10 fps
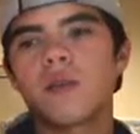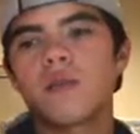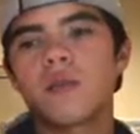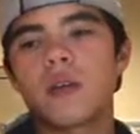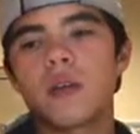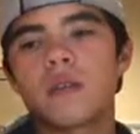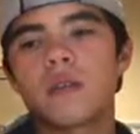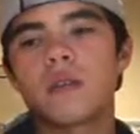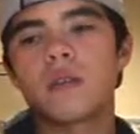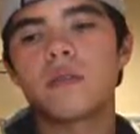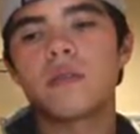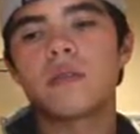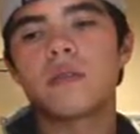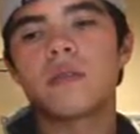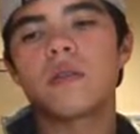
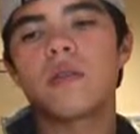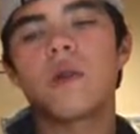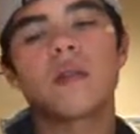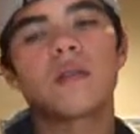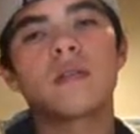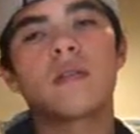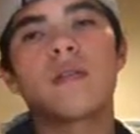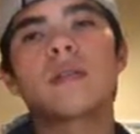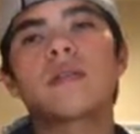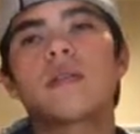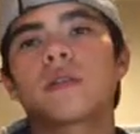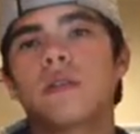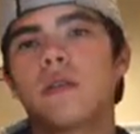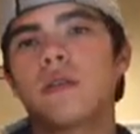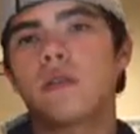
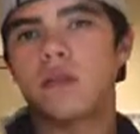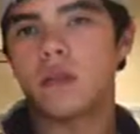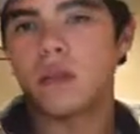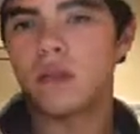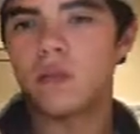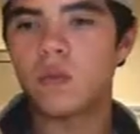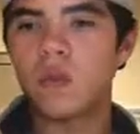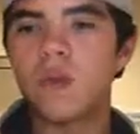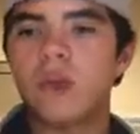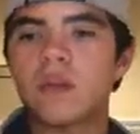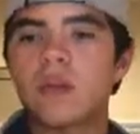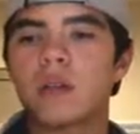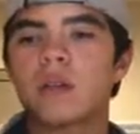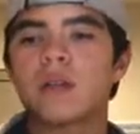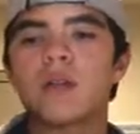2116 is when the
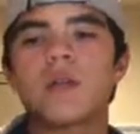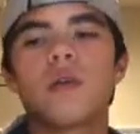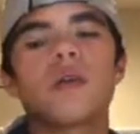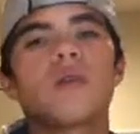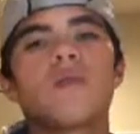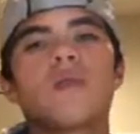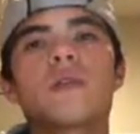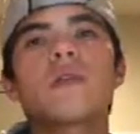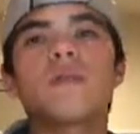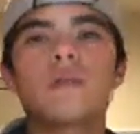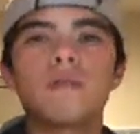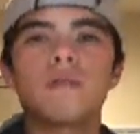population would double